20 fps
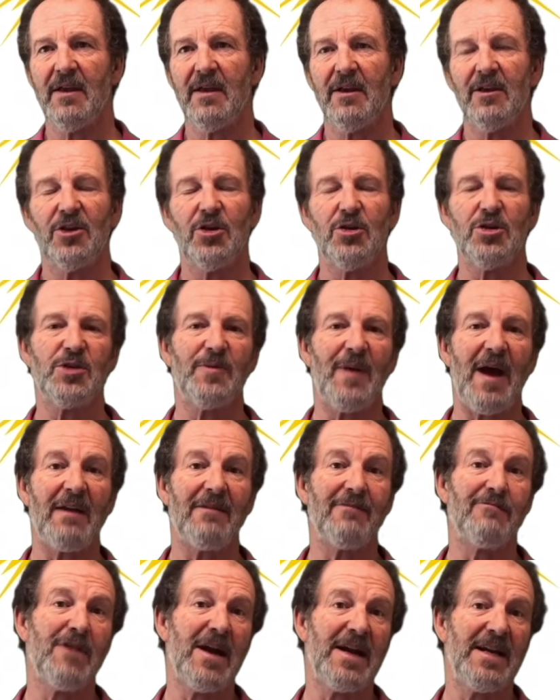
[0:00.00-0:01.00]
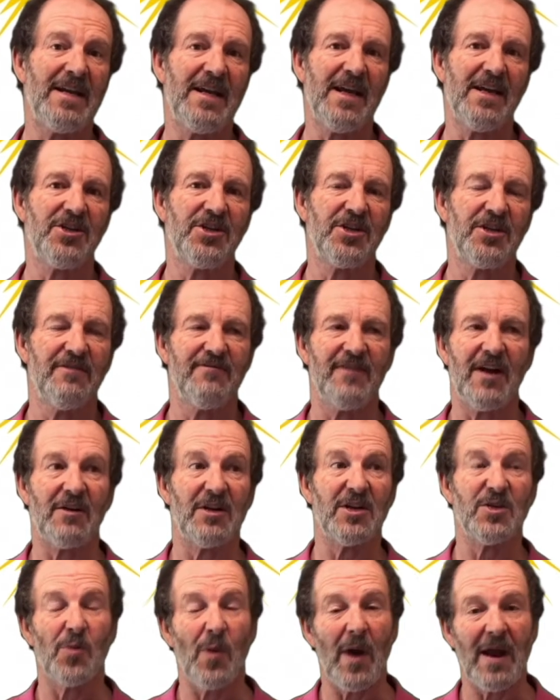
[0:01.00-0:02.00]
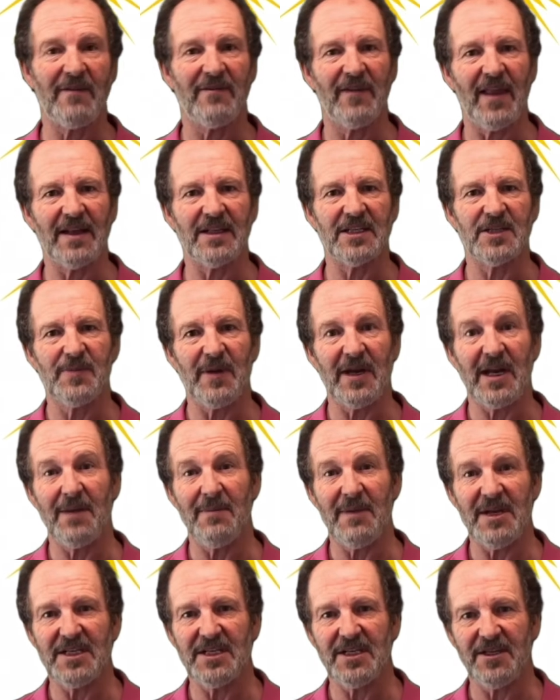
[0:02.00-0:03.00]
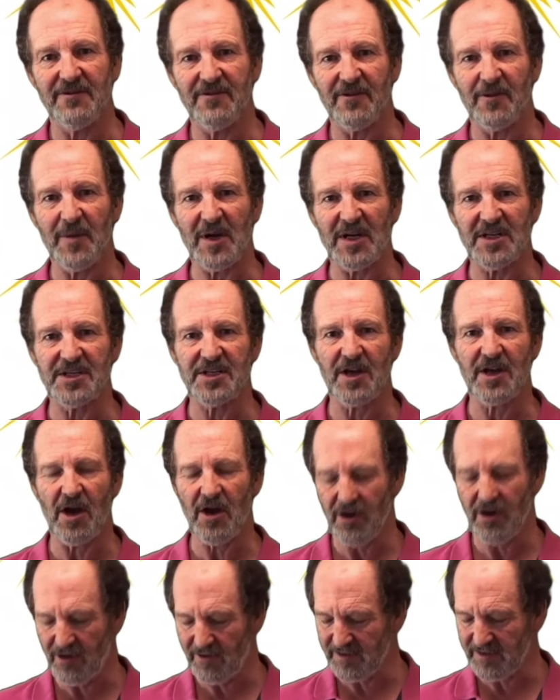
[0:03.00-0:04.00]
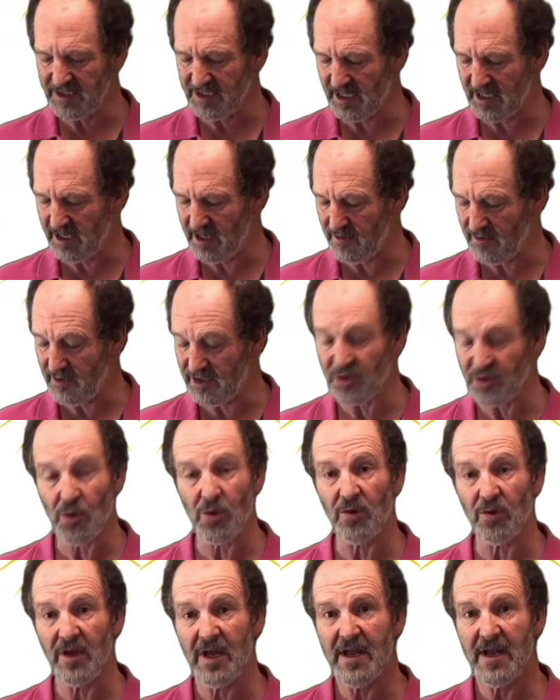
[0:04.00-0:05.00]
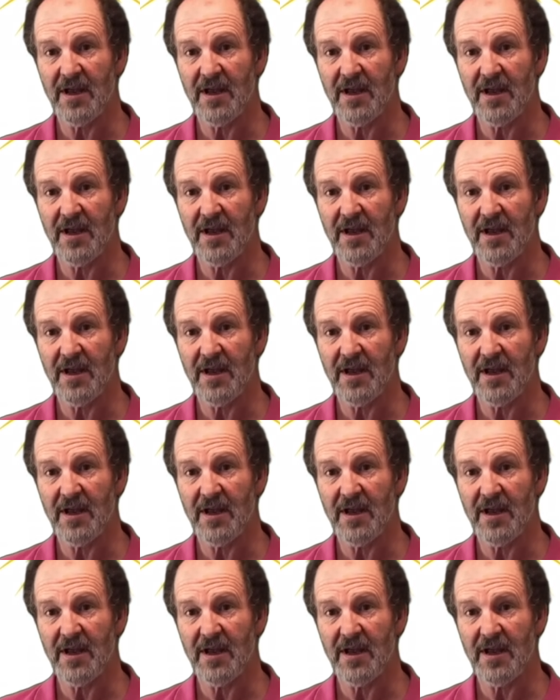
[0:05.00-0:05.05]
Huge amount of radiation, various wavelengths being emitted from our star, obviously, which all